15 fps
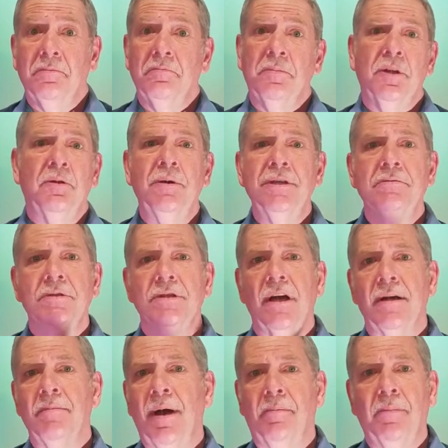But the reason we
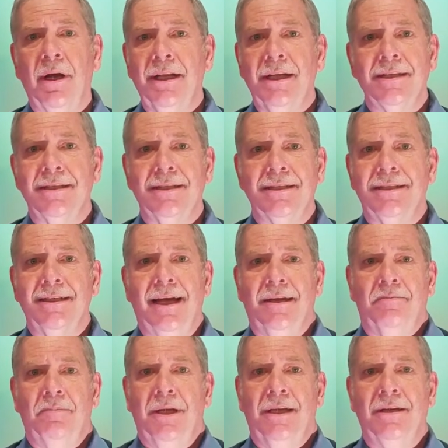talk about money is
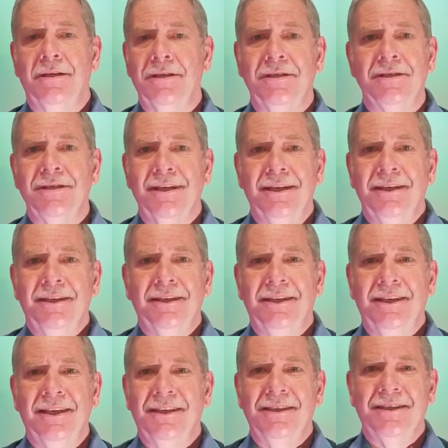not because
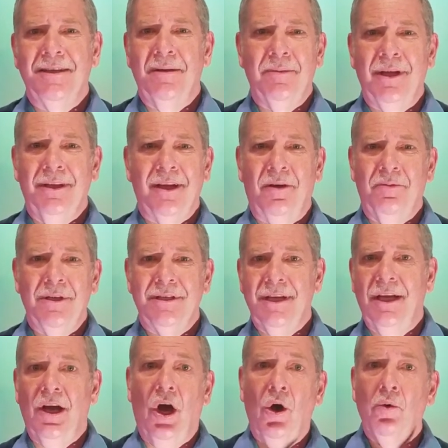it's something that we
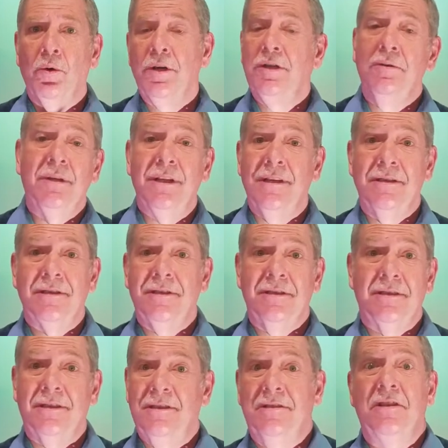say, oh, we're doing this
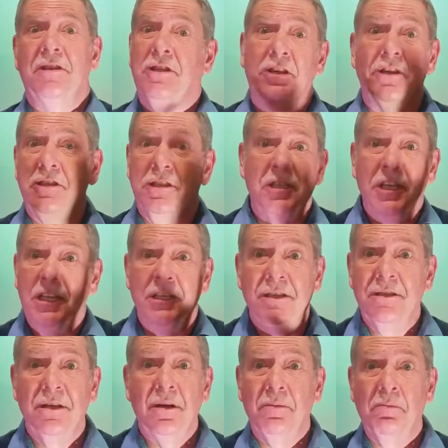because the church
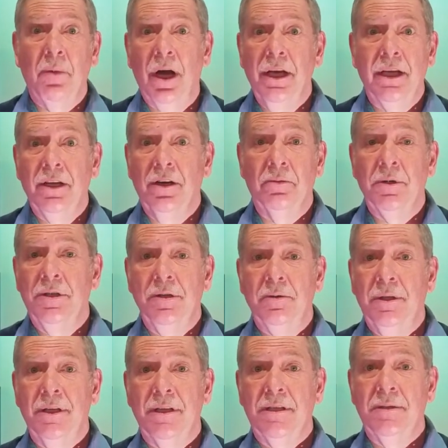needs money, or we're
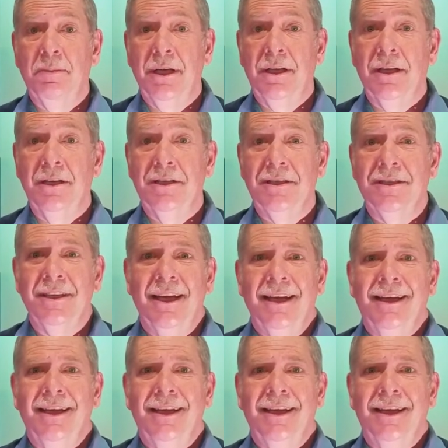doing this because